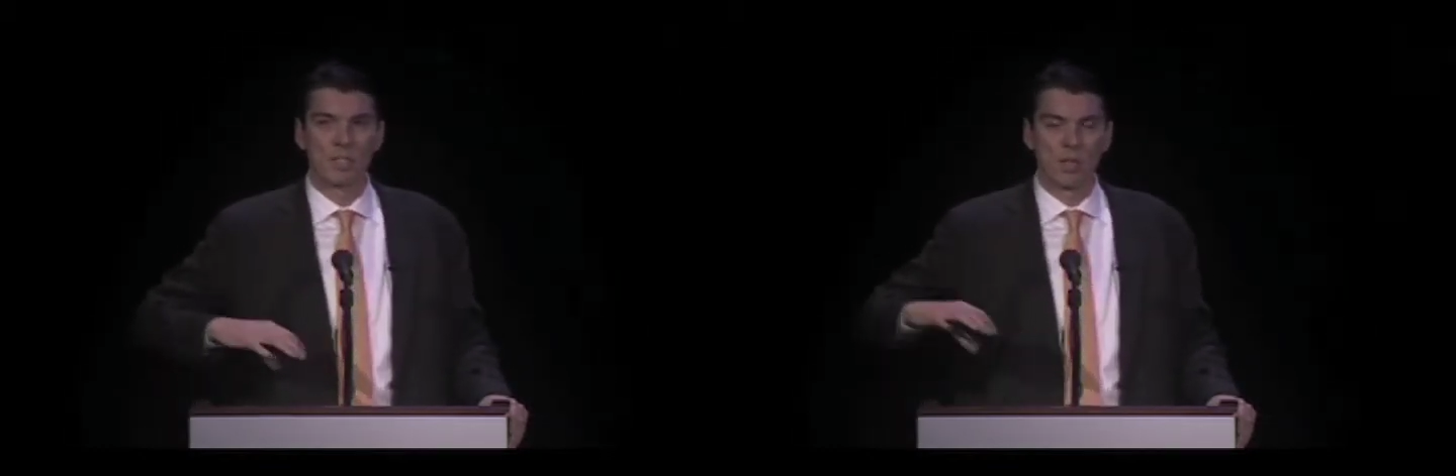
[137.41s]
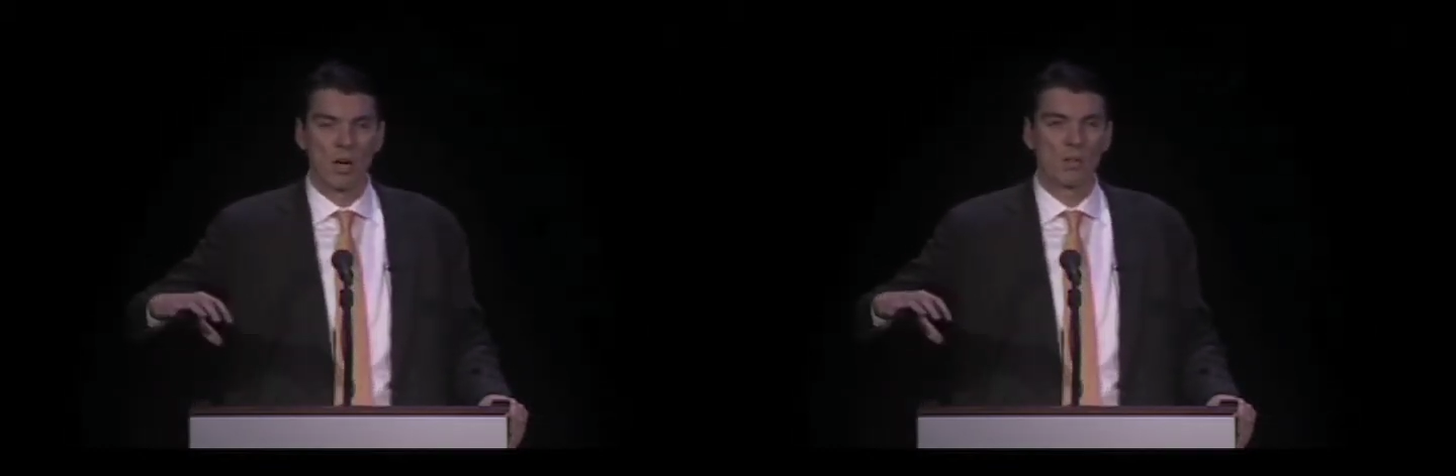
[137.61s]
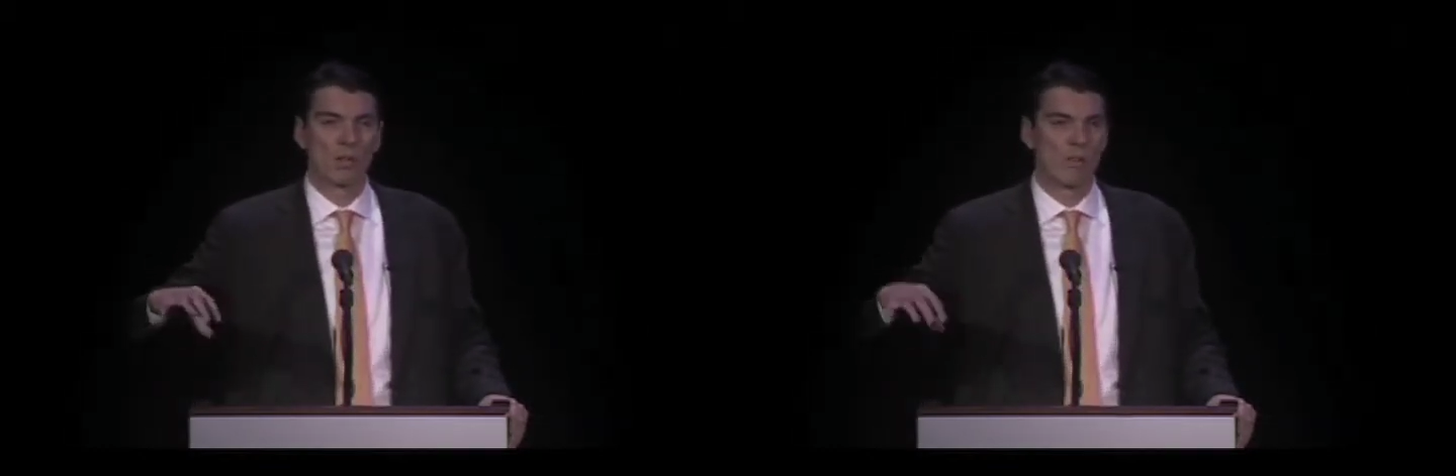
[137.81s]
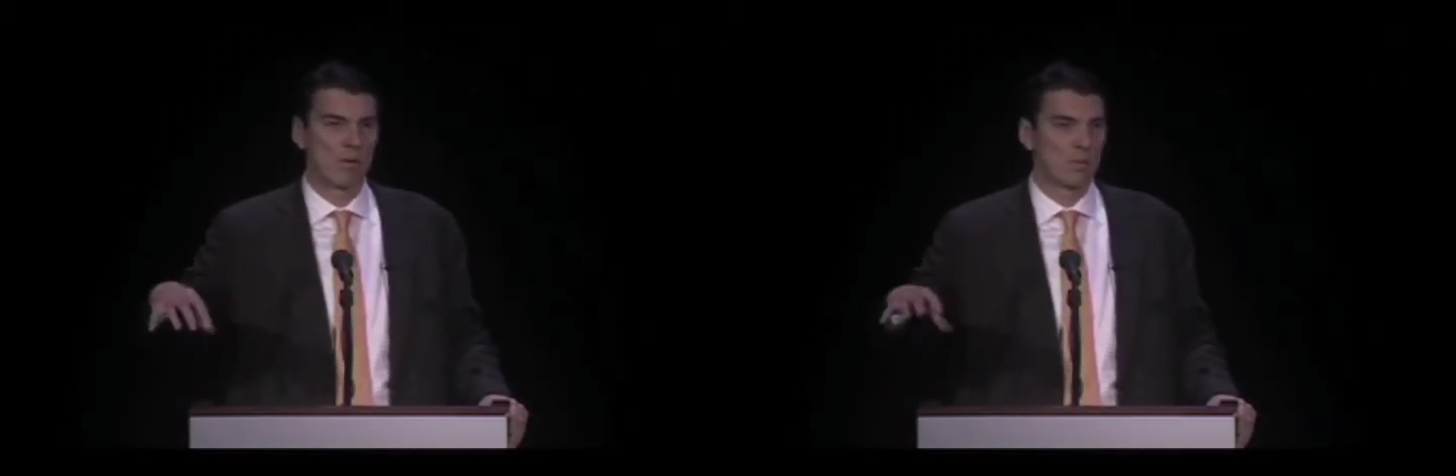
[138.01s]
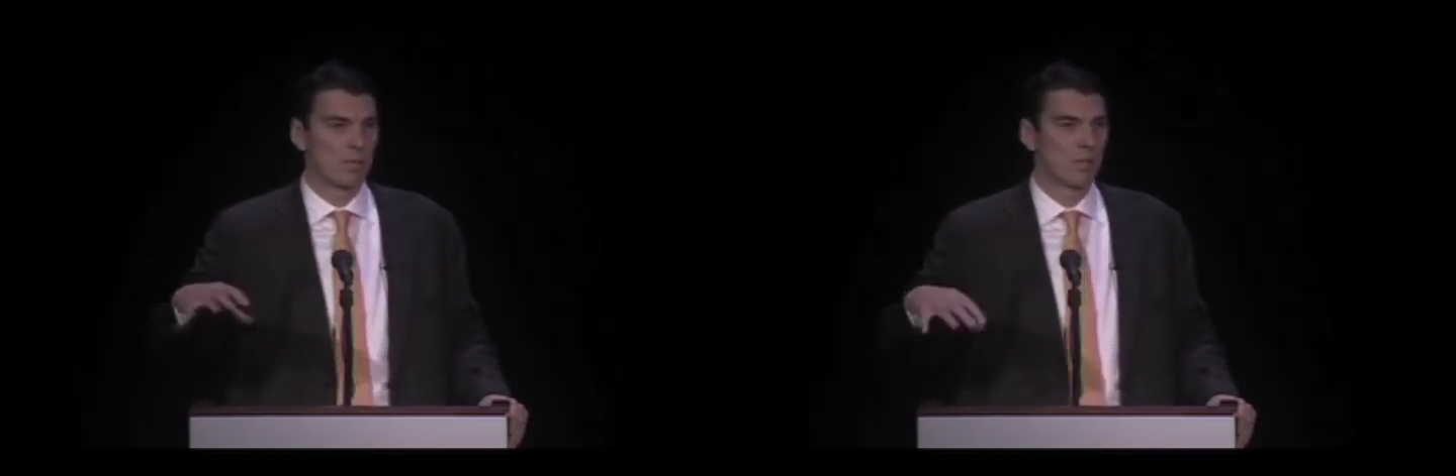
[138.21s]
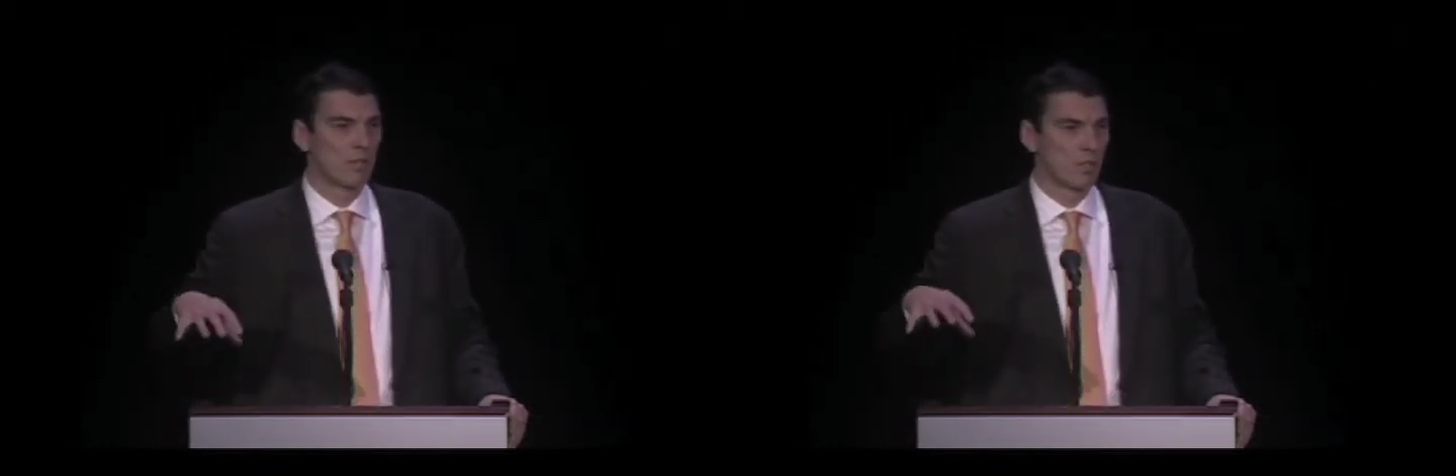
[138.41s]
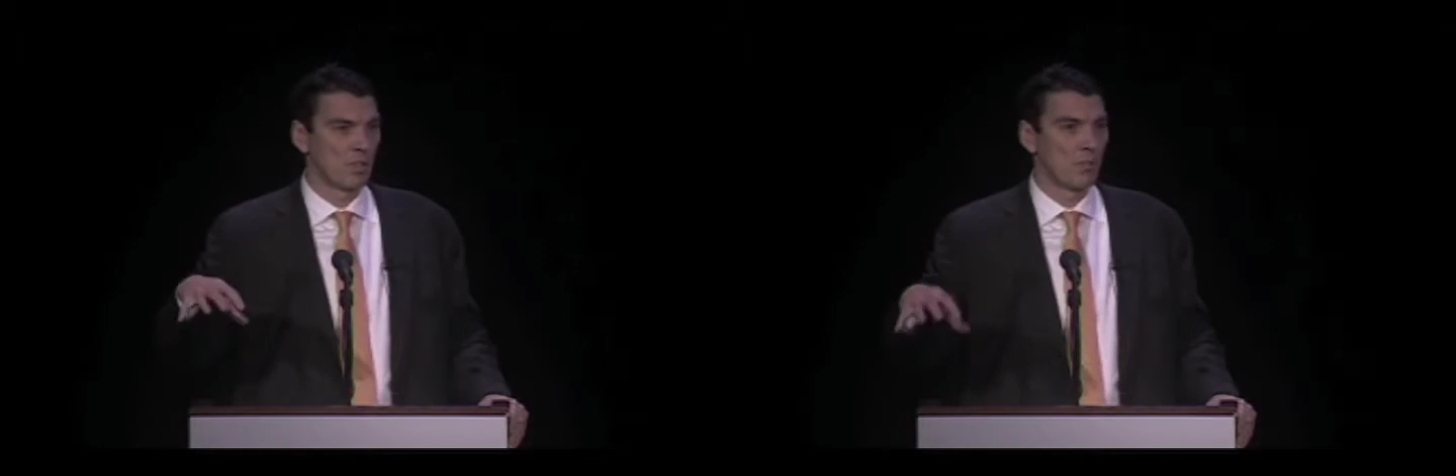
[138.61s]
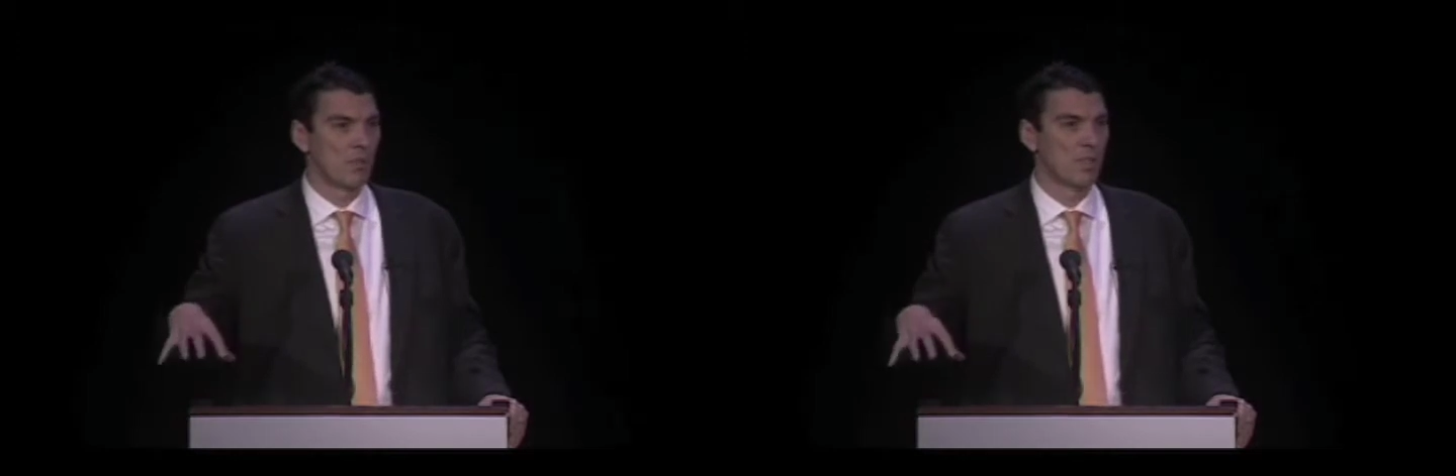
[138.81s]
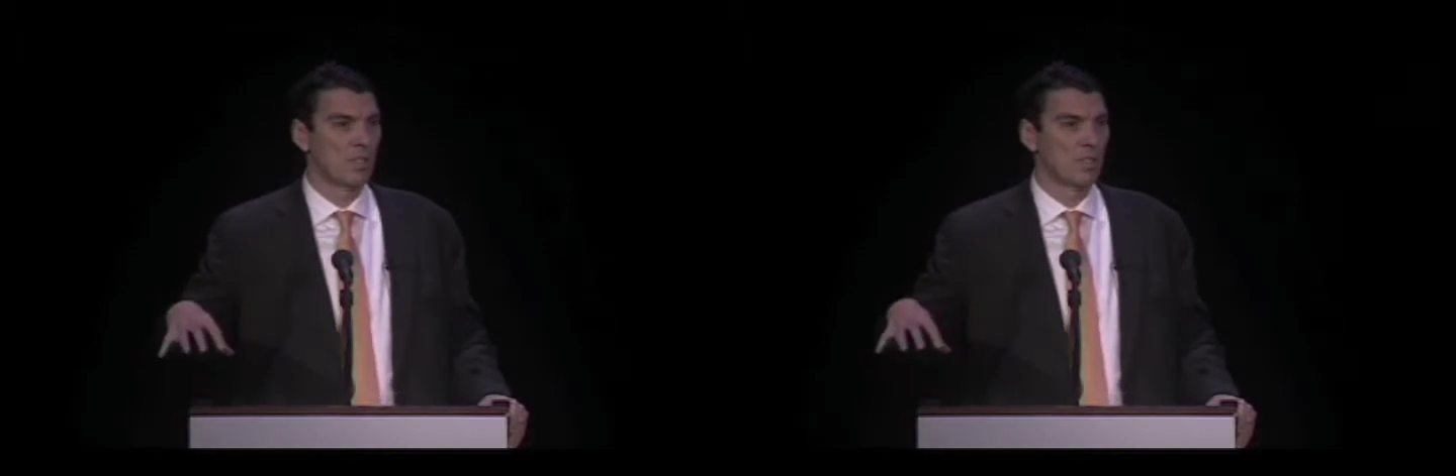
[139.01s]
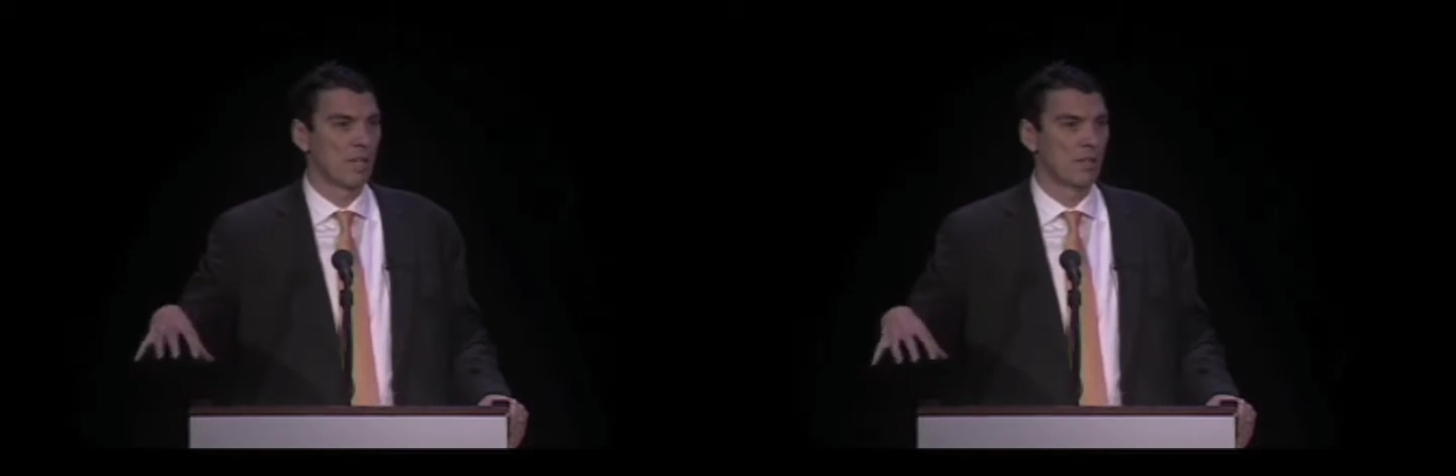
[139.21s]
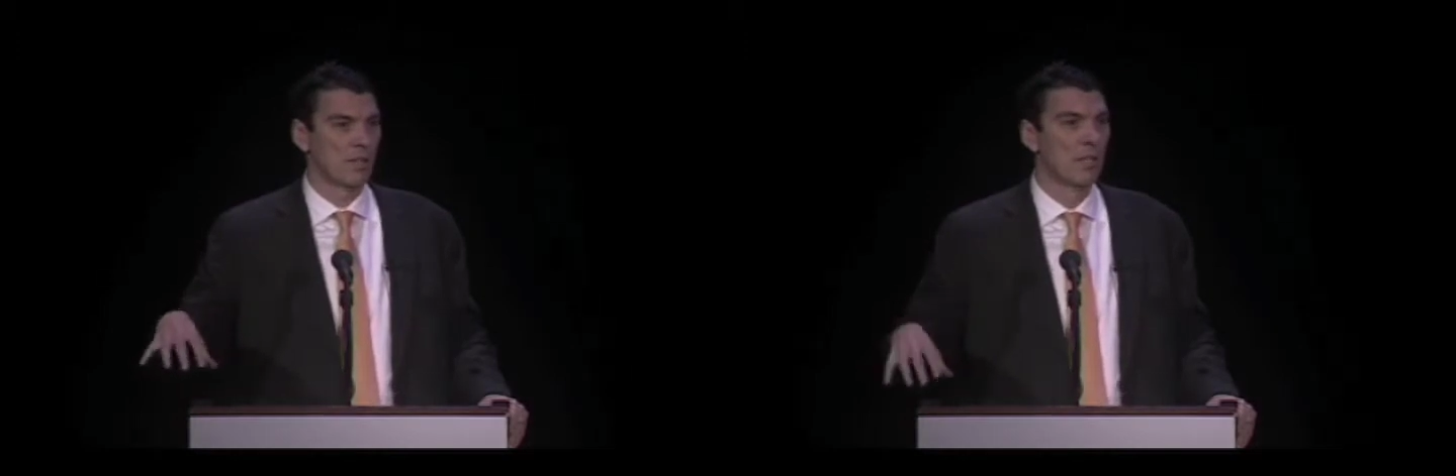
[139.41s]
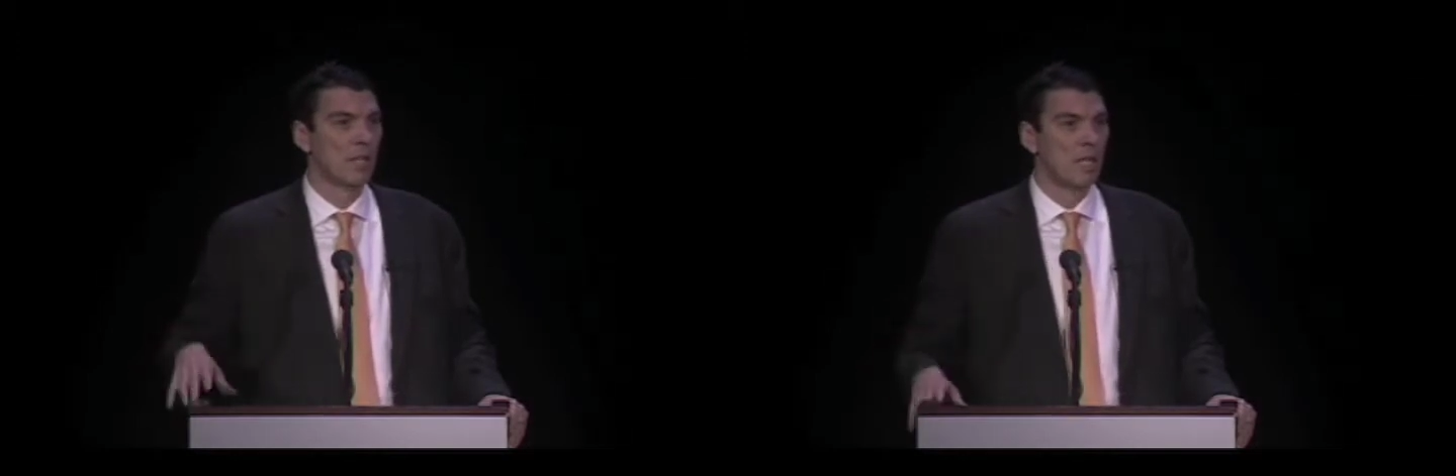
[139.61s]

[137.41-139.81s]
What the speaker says: the condo development's on, there's a community center